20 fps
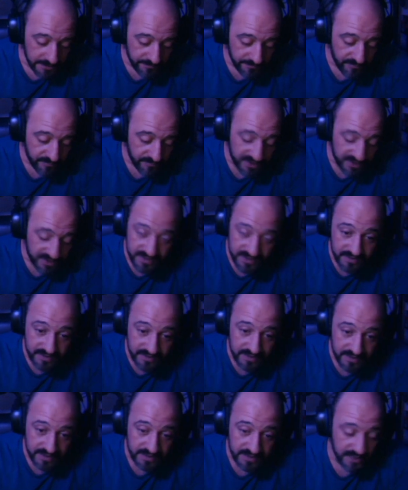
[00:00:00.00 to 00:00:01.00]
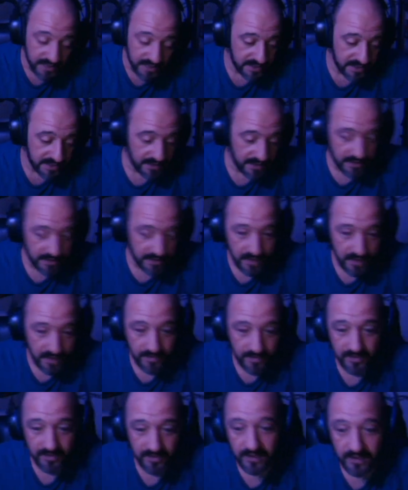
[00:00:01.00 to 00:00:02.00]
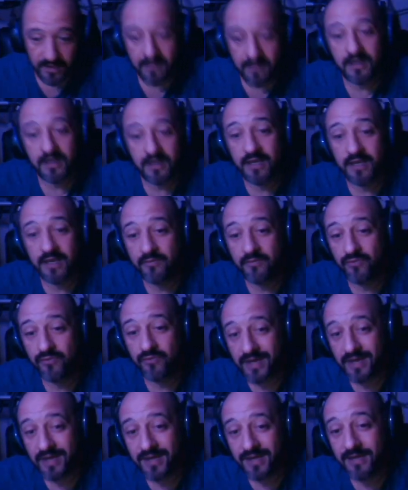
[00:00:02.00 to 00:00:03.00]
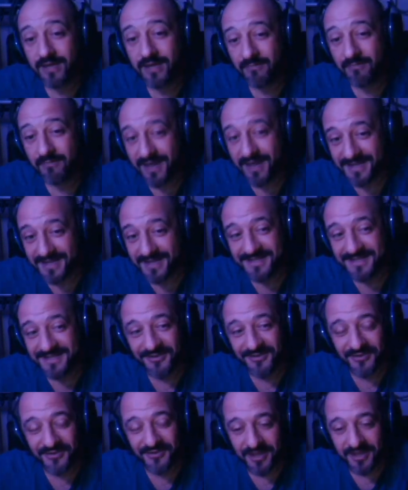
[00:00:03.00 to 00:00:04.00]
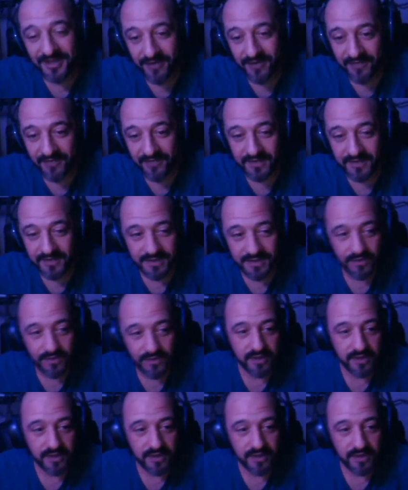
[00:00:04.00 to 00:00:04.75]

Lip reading: But this is an excellent game. I mean, I am really amazed on the graphics. Look